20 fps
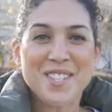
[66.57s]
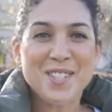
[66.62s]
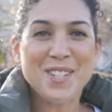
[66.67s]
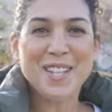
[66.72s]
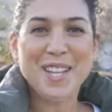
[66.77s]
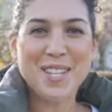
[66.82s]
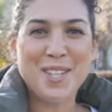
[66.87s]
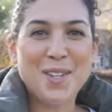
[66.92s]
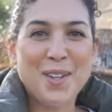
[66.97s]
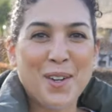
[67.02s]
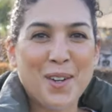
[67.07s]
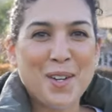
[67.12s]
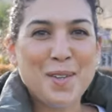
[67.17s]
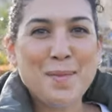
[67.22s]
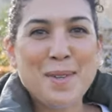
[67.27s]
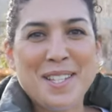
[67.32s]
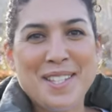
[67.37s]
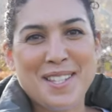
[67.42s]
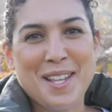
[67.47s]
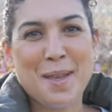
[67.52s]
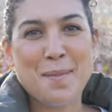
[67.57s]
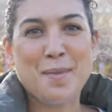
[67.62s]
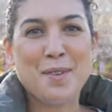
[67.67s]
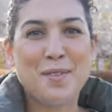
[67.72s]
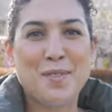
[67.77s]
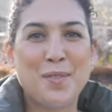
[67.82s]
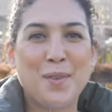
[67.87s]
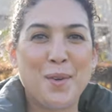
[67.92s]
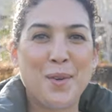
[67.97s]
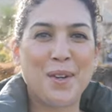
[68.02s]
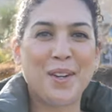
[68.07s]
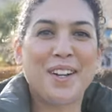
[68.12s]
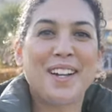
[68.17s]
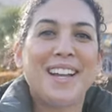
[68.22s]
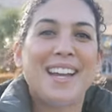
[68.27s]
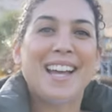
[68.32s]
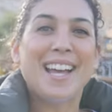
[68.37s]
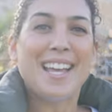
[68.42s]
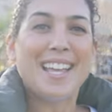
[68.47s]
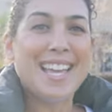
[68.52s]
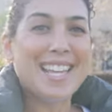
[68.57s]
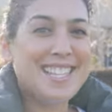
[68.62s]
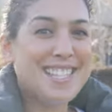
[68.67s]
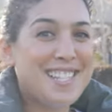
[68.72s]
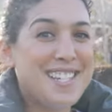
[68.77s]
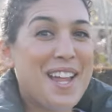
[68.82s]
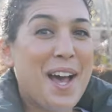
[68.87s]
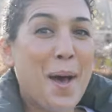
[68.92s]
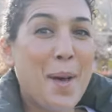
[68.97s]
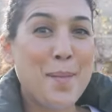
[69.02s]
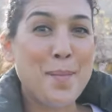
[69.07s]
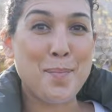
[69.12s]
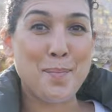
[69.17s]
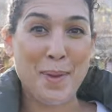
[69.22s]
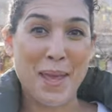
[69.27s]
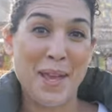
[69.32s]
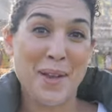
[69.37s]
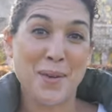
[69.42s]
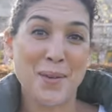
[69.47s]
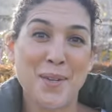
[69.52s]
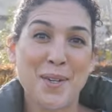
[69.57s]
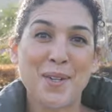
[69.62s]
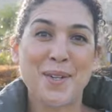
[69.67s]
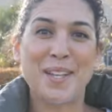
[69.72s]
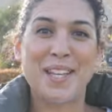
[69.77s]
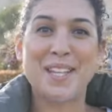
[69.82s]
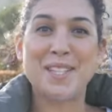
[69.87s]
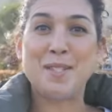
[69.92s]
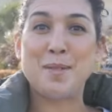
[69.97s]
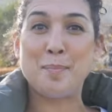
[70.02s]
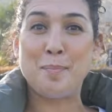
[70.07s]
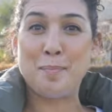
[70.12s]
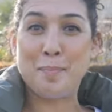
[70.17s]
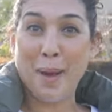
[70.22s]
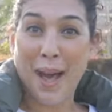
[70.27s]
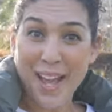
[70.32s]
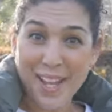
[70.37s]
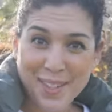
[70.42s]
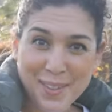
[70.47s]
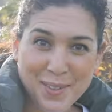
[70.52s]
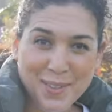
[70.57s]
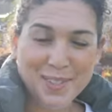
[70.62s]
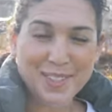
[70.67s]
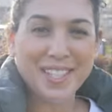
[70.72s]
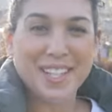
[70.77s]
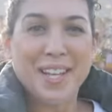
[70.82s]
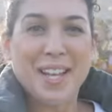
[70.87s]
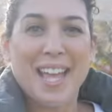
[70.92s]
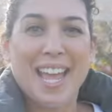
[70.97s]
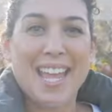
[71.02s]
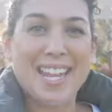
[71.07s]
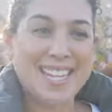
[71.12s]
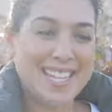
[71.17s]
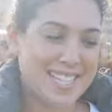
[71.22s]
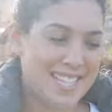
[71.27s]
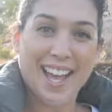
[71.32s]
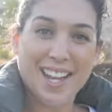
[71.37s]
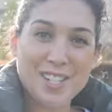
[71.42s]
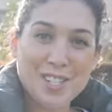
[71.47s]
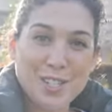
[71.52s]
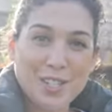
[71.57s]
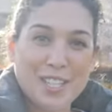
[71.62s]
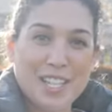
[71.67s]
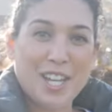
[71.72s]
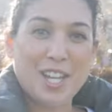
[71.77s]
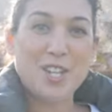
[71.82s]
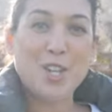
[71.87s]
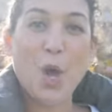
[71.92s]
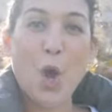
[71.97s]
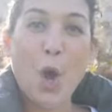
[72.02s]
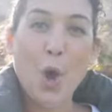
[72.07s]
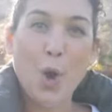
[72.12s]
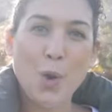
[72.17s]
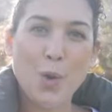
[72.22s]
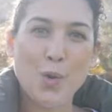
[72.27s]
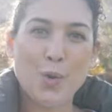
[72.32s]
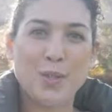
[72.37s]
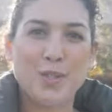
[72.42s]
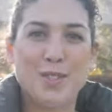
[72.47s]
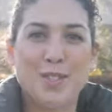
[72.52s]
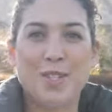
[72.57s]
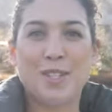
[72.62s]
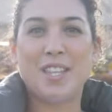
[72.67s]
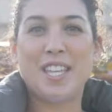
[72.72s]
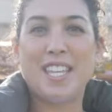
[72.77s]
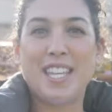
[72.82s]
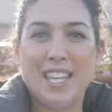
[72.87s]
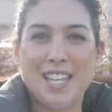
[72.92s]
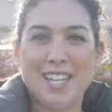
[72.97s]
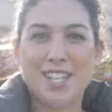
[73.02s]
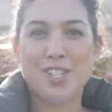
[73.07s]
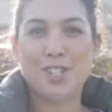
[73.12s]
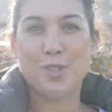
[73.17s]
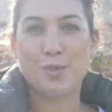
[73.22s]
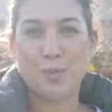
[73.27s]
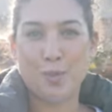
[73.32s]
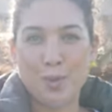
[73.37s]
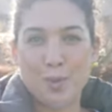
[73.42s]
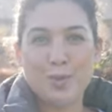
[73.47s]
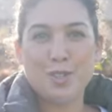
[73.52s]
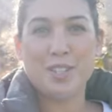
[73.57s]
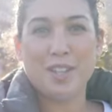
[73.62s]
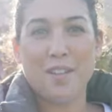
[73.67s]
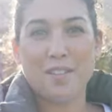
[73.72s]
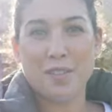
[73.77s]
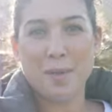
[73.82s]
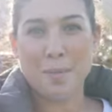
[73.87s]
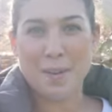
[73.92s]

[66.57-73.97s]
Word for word: So like you heard me say before, it's not bagel, it's beigel. And it's actually an ode to the Yiddish roots of the